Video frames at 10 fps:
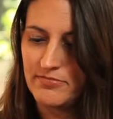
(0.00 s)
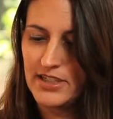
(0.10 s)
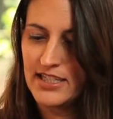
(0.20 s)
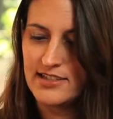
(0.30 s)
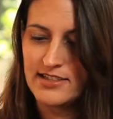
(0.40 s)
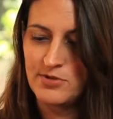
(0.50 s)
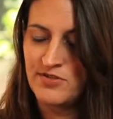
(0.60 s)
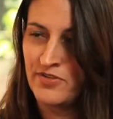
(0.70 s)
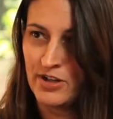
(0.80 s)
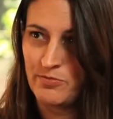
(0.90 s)
because he
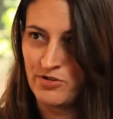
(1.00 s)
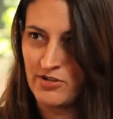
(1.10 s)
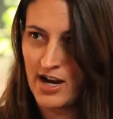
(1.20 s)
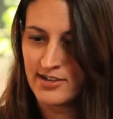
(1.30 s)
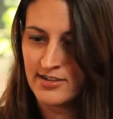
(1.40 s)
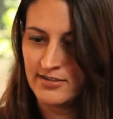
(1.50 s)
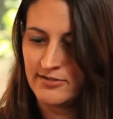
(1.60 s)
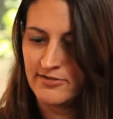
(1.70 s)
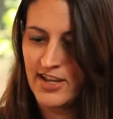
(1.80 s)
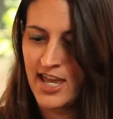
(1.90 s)
was very
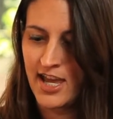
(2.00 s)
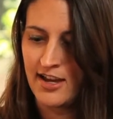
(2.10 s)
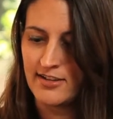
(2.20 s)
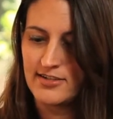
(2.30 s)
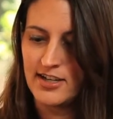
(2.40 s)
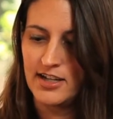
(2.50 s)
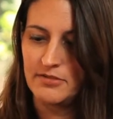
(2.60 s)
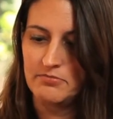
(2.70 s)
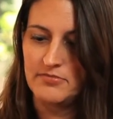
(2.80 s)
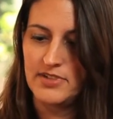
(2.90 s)
proactive
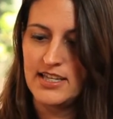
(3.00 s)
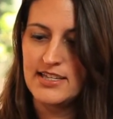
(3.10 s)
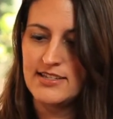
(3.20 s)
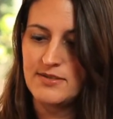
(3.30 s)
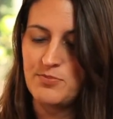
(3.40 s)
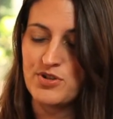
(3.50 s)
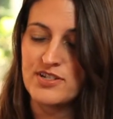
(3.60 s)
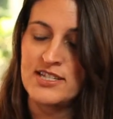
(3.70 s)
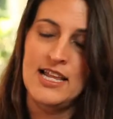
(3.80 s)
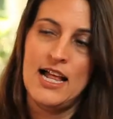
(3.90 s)
and his
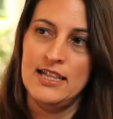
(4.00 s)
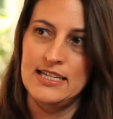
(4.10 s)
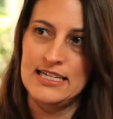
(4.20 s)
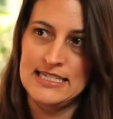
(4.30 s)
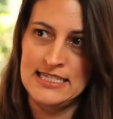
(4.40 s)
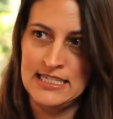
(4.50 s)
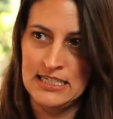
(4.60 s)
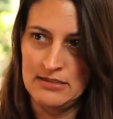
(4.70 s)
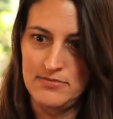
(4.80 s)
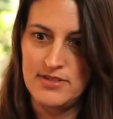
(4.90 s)
personality
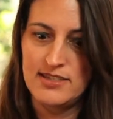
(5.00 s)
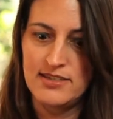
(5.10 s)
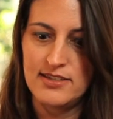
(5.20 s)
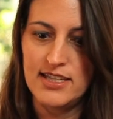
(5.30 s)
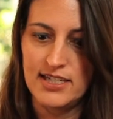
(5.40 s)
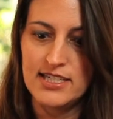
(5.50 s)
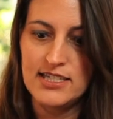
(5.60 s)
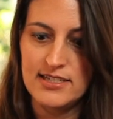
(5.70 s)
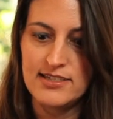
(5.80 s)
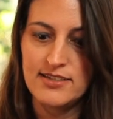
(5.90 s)
seems that
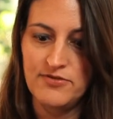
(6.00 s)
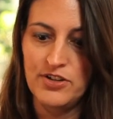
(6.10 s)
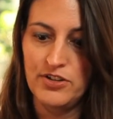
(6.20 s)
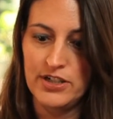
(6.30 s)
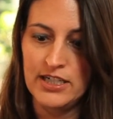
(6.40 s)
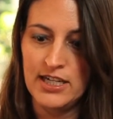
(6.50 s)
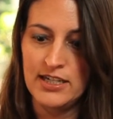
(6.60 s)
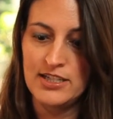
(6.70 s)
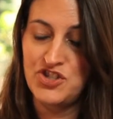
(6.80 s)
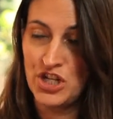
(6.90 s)
he's very
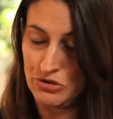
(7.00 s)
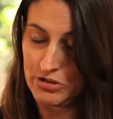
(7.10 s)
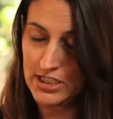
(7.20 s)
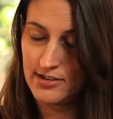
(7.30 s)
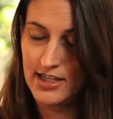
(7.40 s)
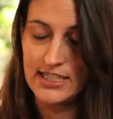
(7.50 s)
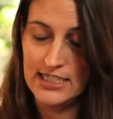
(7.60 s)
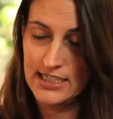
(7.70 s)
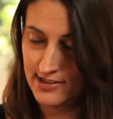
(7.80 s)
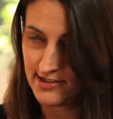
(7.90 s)
genuine, and
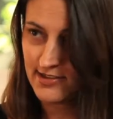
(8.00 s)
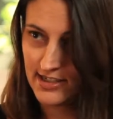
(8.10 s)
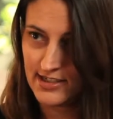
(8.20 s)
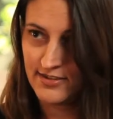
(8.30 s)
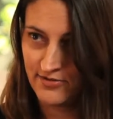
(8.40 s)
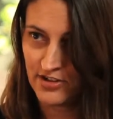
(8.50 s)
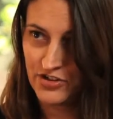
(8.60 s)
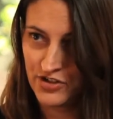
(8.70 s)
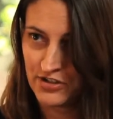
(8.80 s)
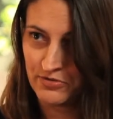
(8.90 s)
he is a very
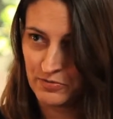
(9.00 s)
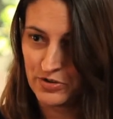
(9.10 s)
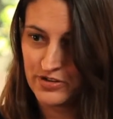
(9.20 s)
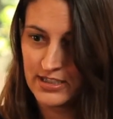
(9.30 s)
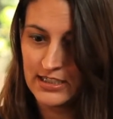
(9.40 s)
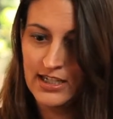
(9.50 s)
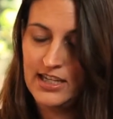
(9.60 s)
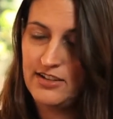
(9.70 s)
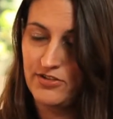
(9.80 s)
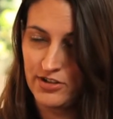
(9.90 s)
genuine person,
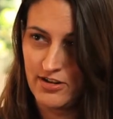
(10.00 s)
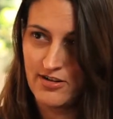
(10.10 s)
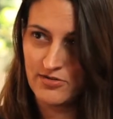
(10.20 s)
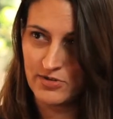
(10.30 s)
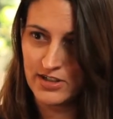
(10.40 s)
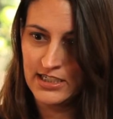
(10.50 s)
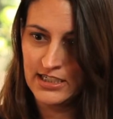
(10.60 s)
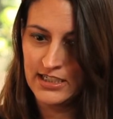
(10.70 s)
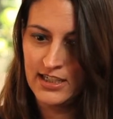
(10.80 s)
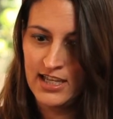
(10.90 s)
very
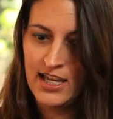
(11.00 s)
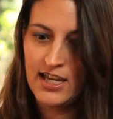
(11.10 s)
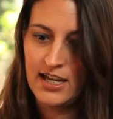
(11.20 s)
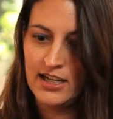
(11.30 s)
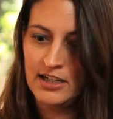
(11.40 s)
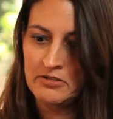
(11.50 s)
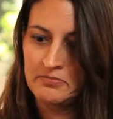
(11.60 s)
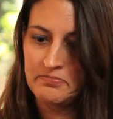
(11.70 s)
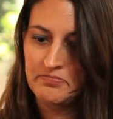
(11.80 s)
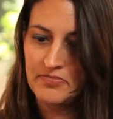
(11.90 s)
hardworking,
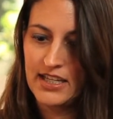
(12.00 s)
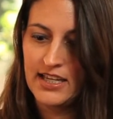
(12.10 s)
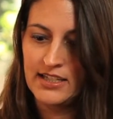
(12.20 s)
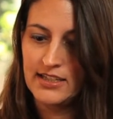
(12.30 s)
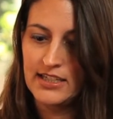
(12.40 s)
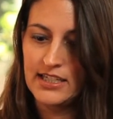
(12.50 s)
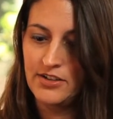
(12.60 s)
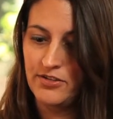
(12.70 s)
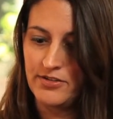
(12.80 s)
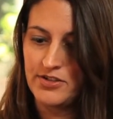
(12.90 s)
and
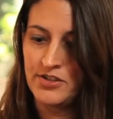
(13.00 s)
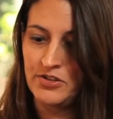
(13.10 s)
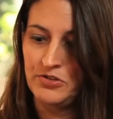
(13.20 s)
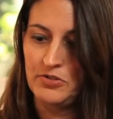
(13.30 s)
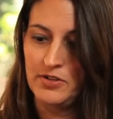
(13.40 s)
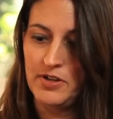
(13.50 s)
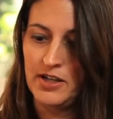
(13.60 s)
eager to